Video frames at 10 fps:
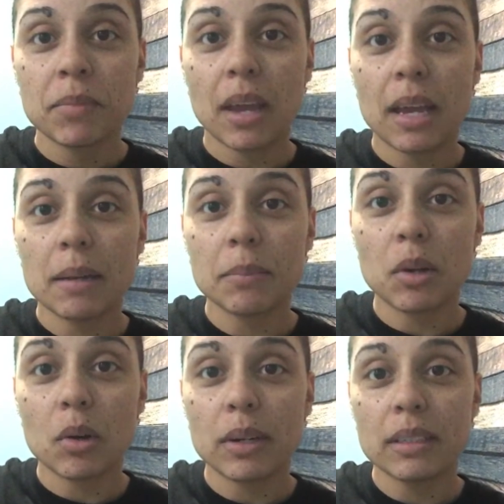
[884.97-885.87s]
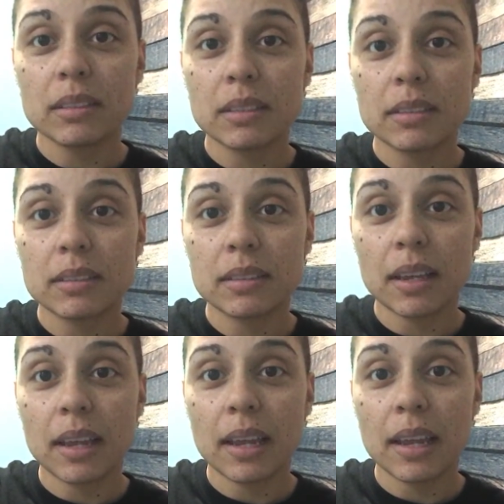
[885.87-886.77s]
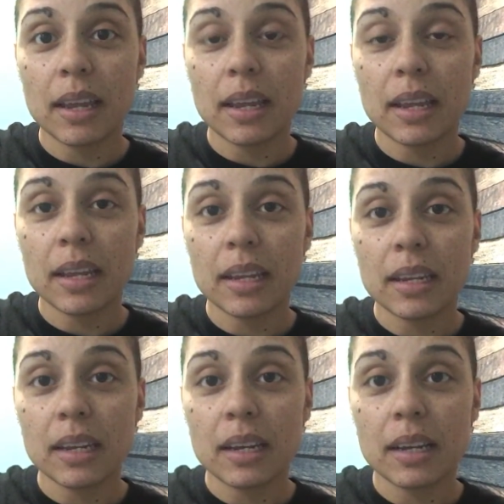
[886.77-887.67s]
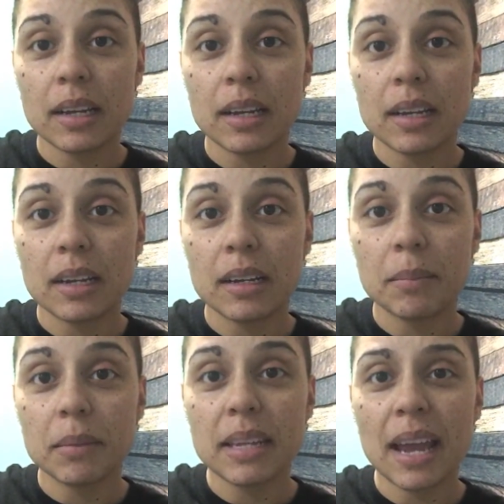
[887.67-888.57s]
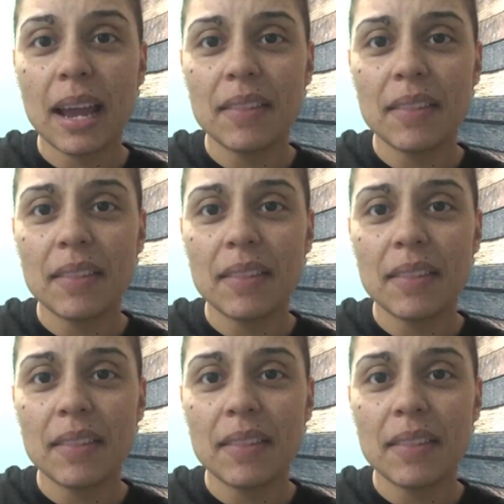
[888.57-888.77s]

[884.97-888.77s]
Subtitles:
I am going to say, yeah.